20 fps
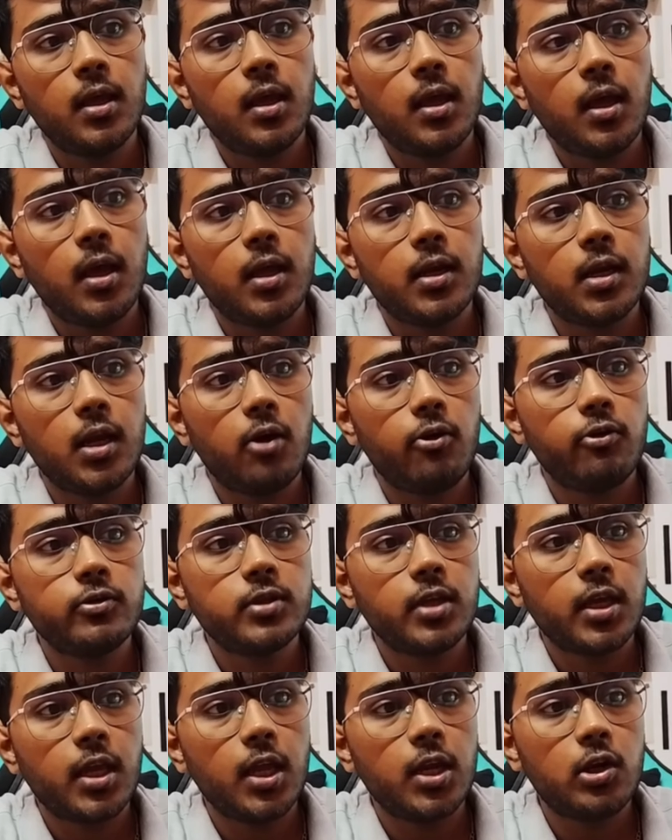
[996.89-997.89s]
and now
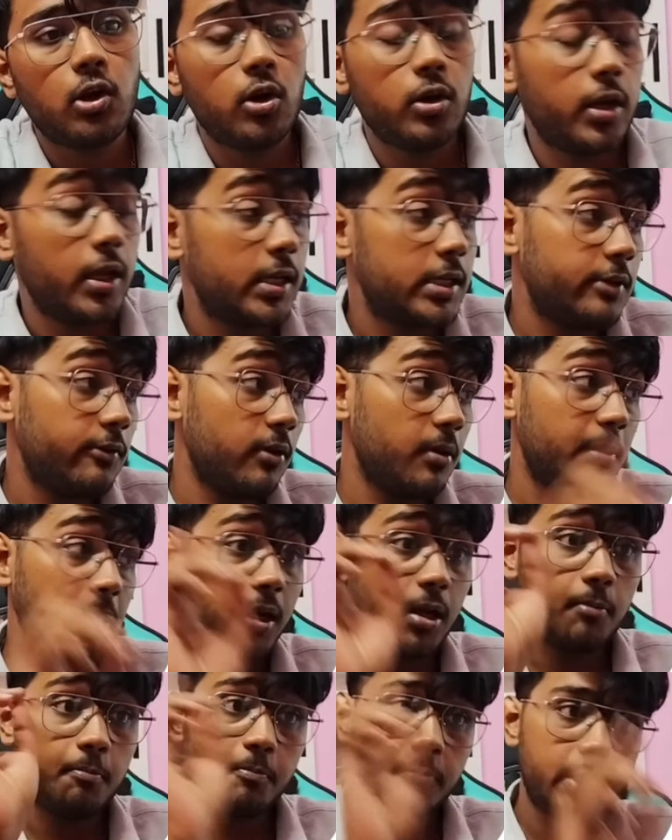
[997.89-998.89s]
second dot next will
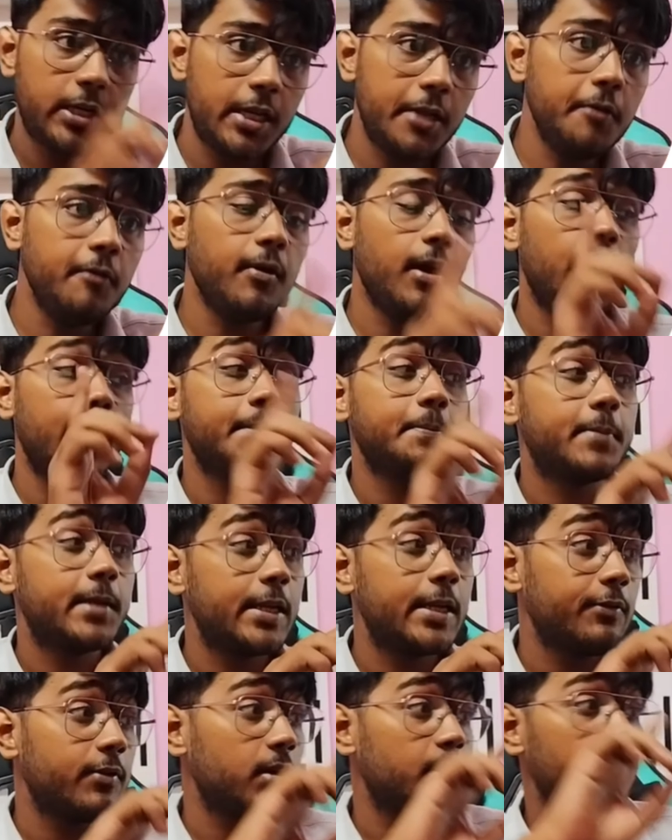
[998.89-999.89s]
become pre, and pre
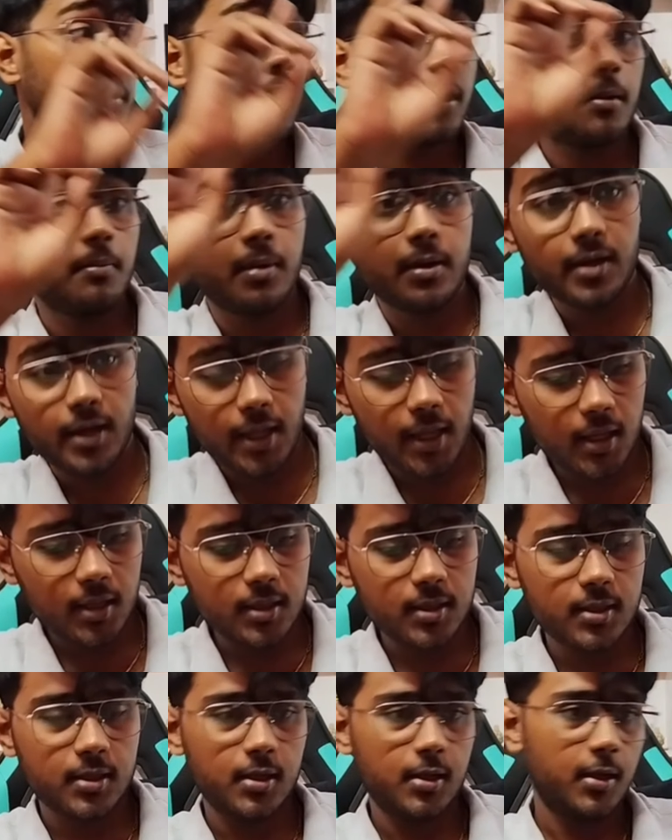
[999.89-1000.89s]
will become a
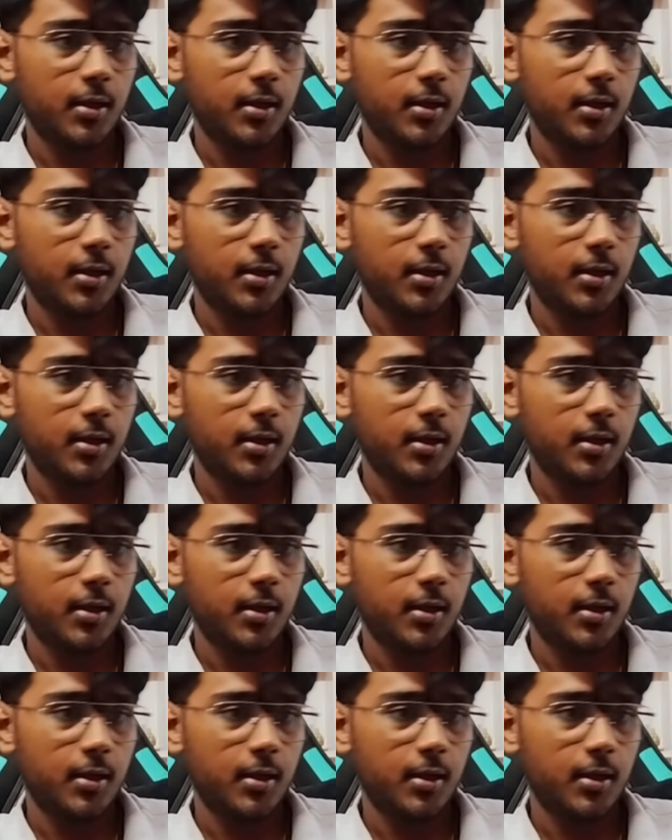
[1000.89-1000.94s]
next,